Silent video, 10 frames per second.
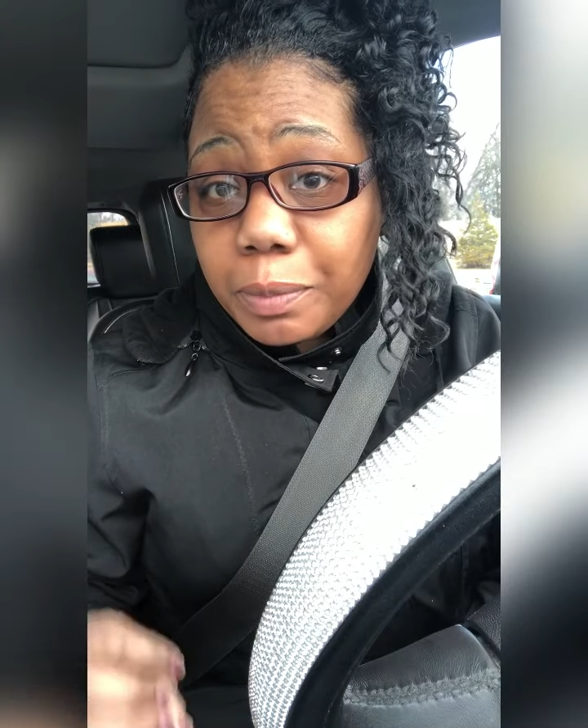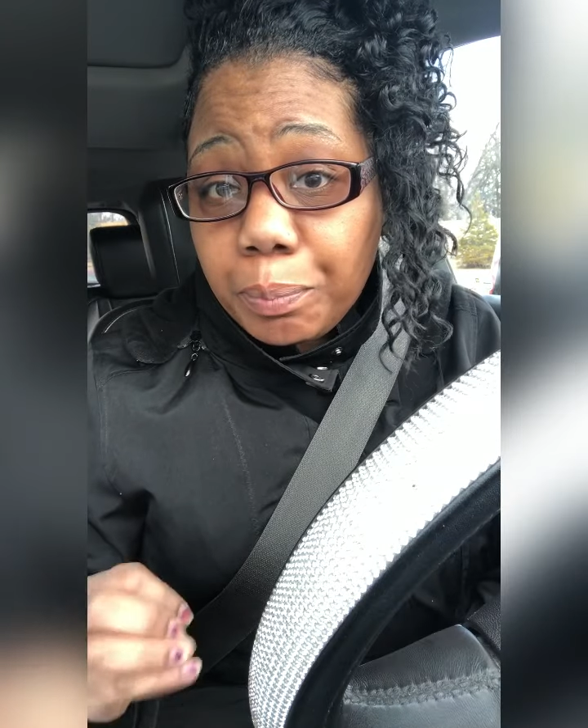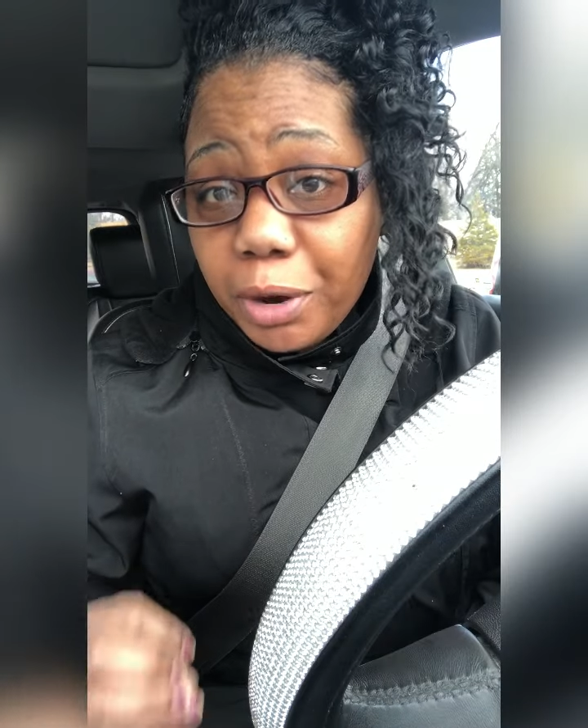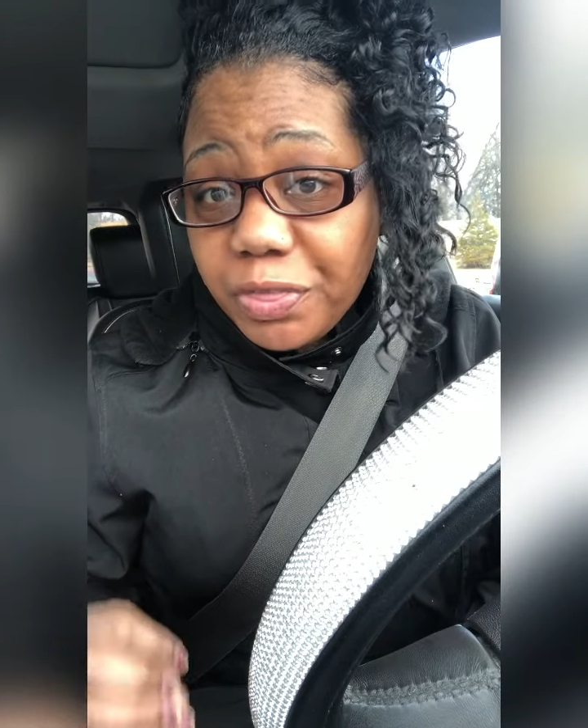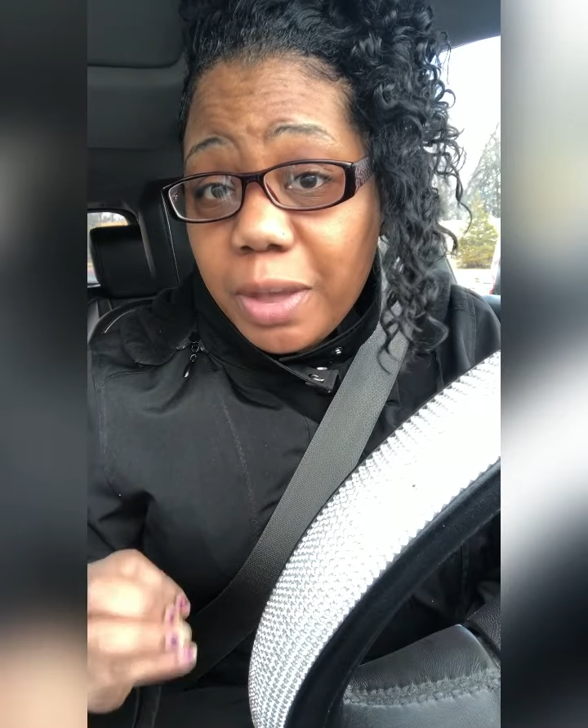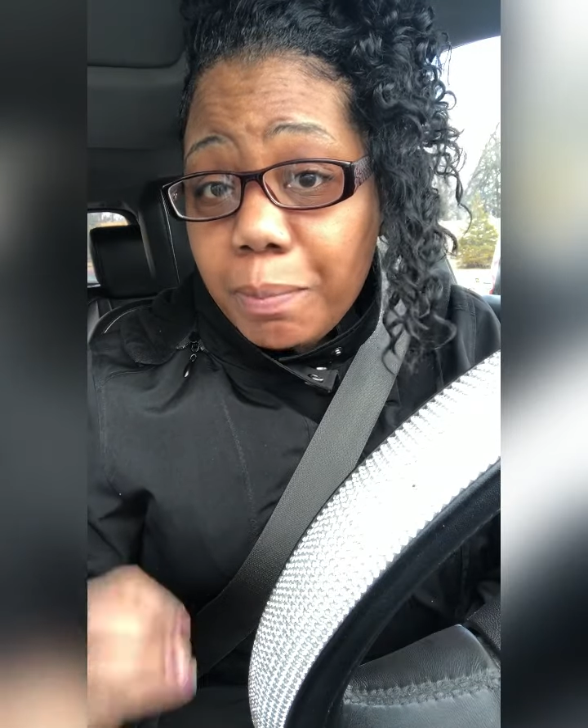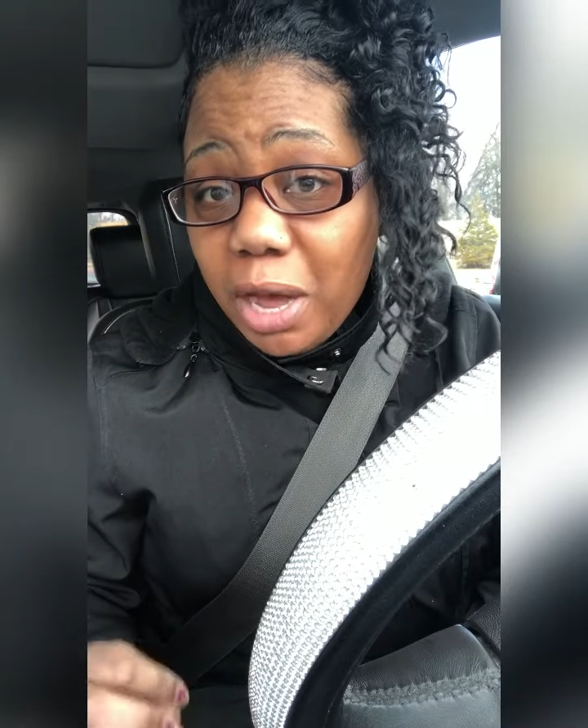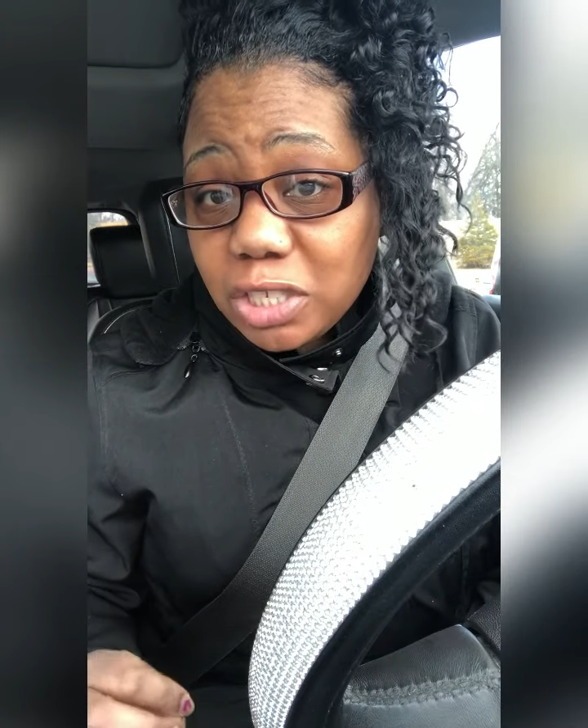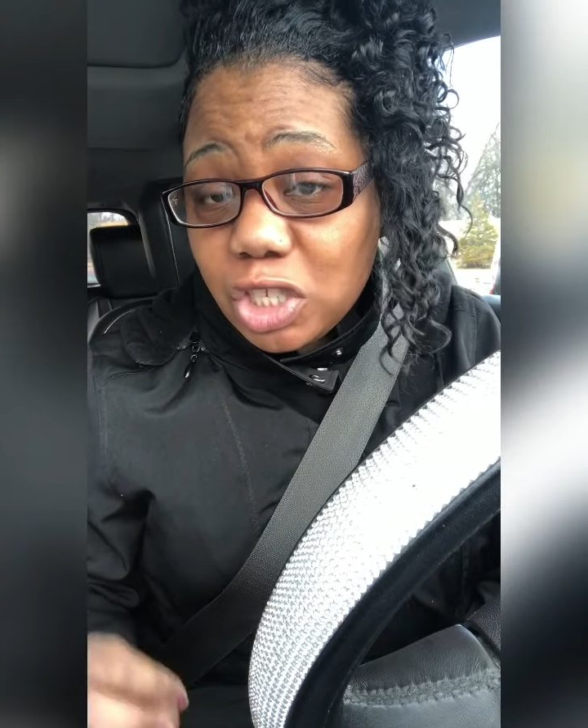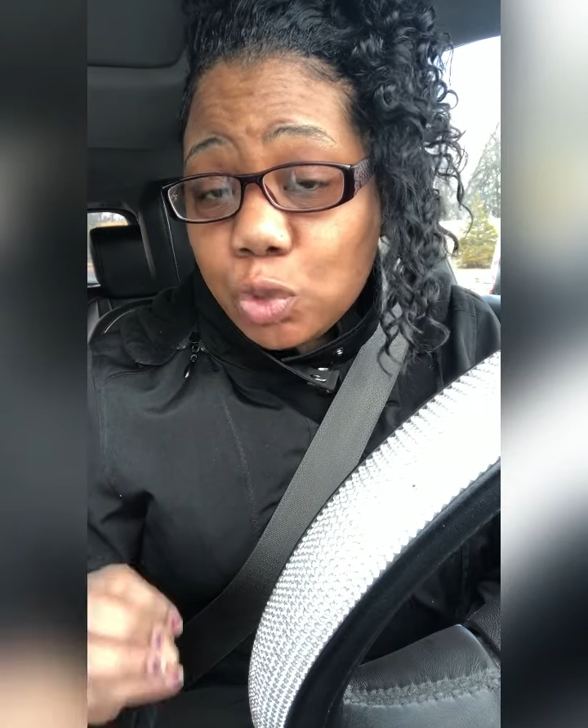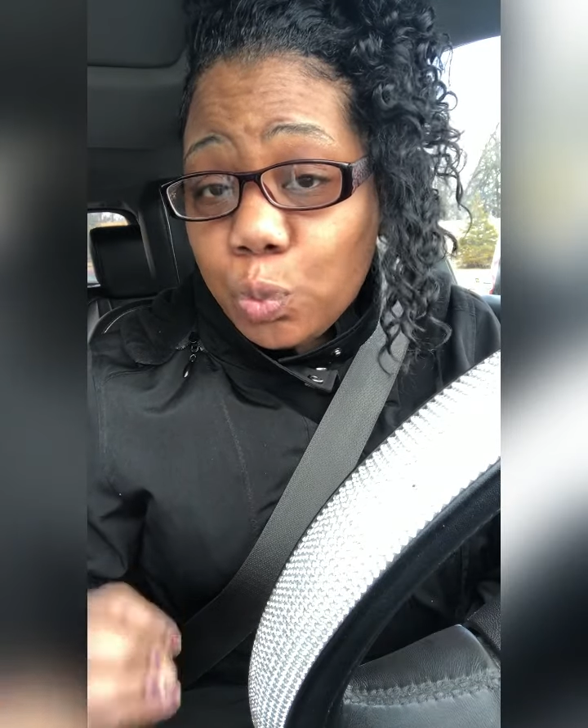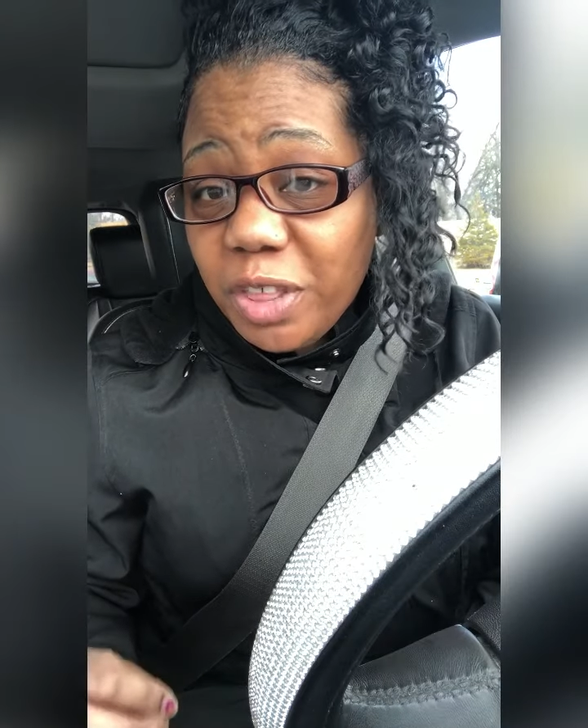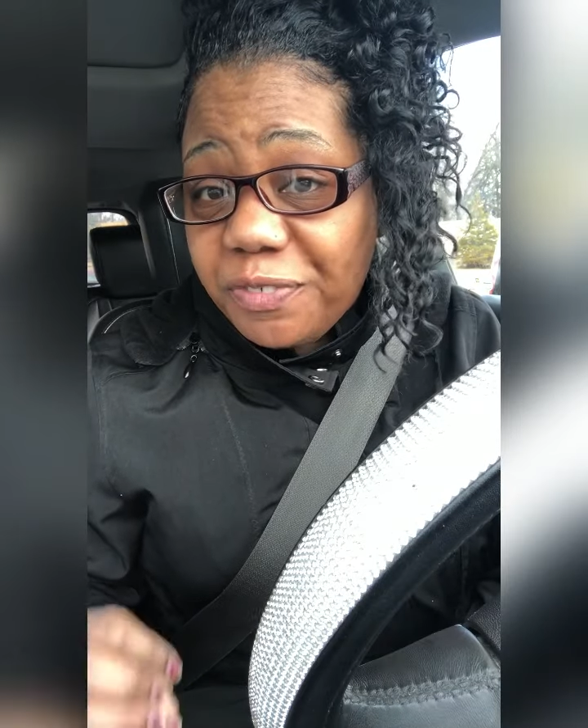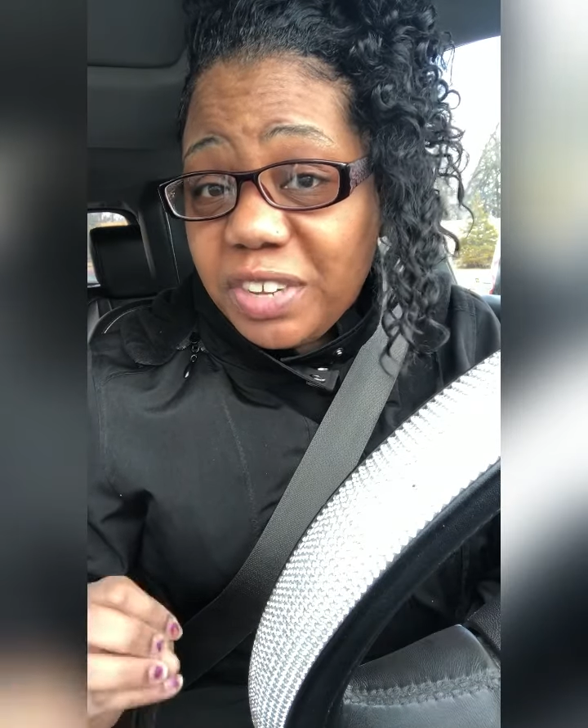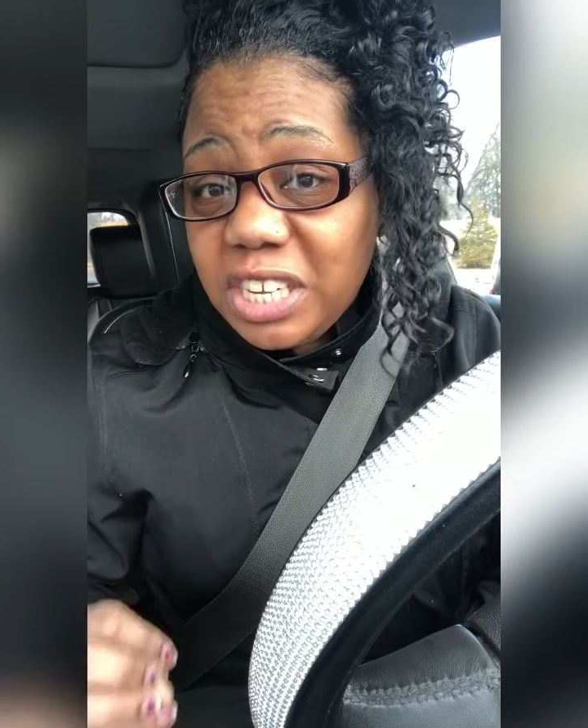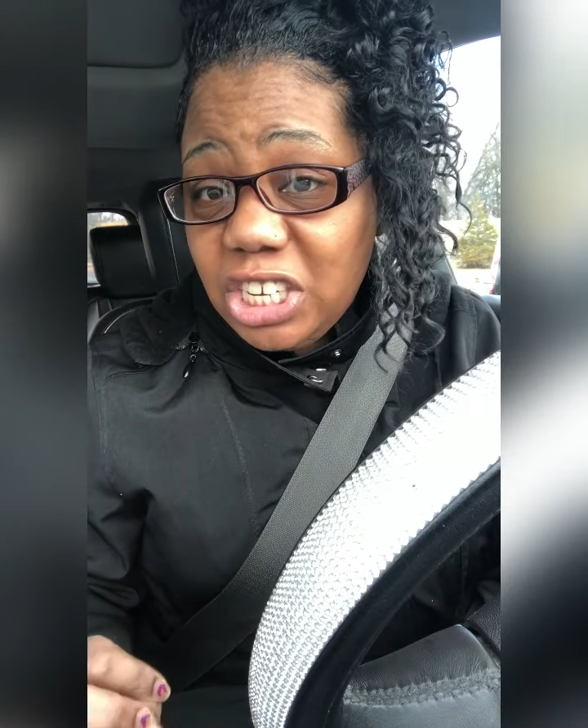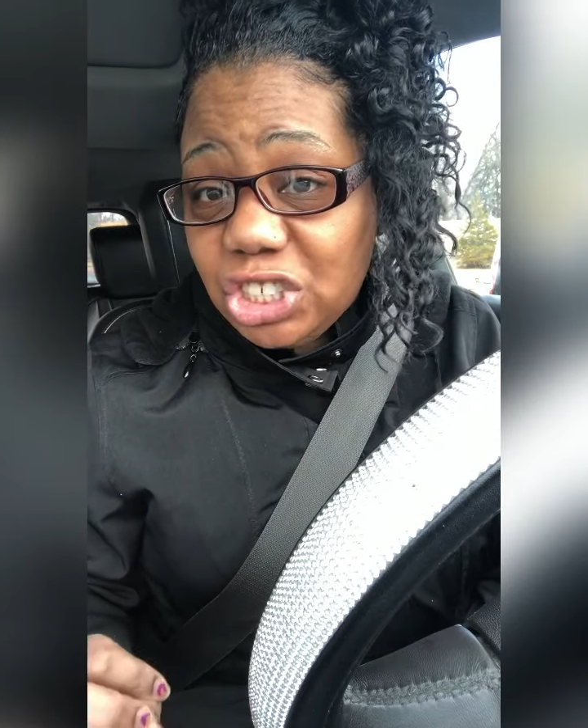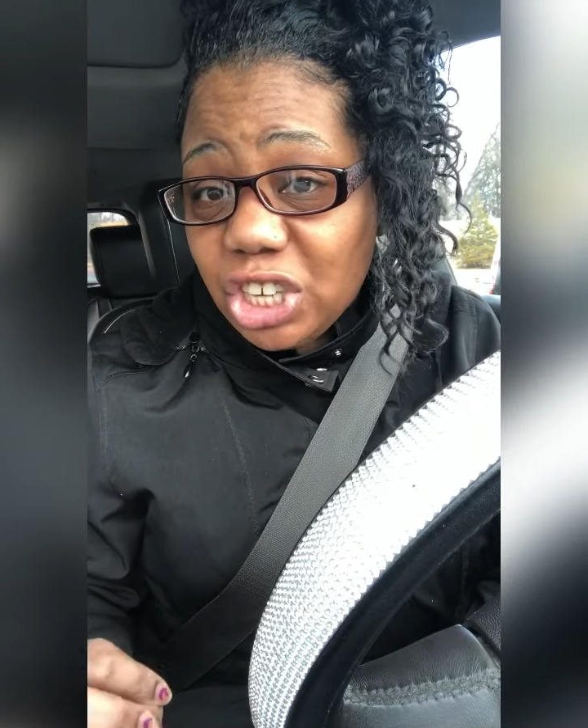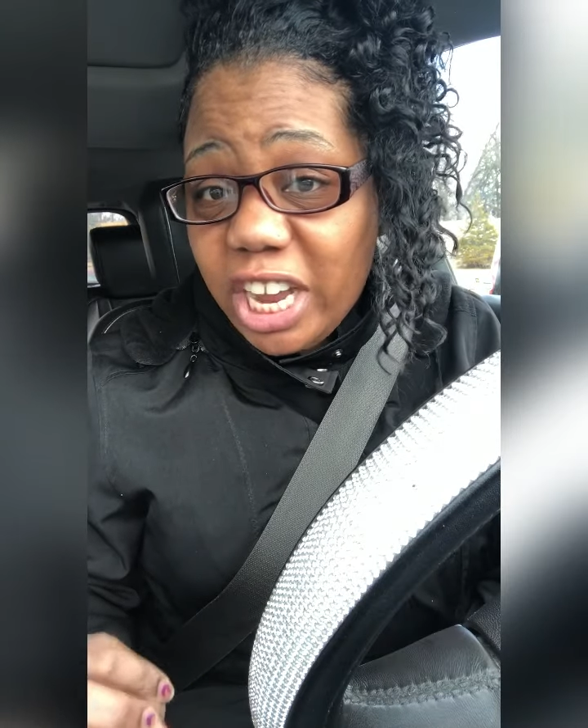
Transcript: Birthing Bosses with Felicia,